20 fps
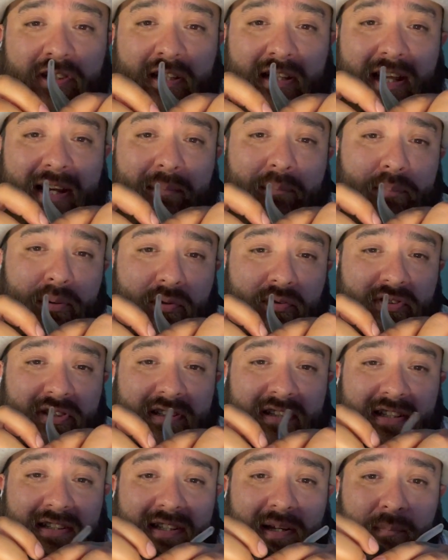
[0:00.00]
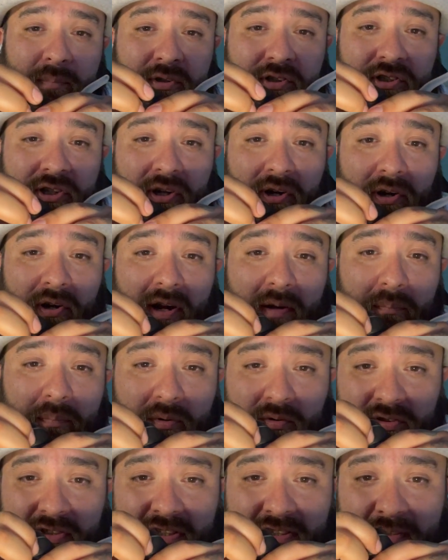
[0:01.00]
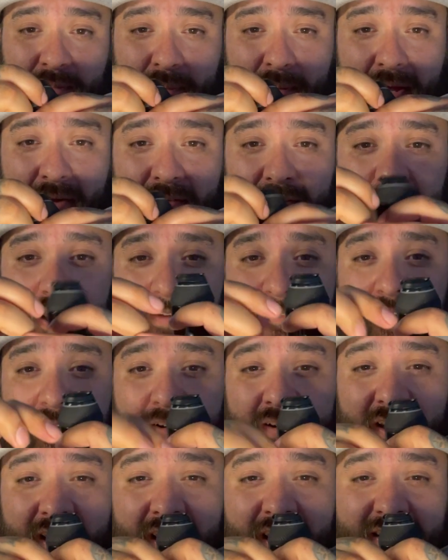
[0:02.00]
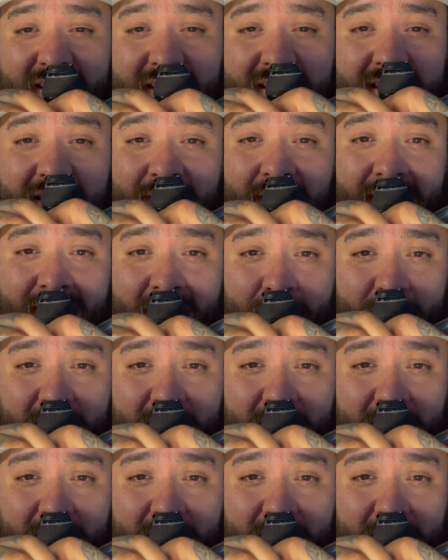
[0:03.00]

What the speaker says: like boosting the temperature and boosting the battery life during hits and stuff like that,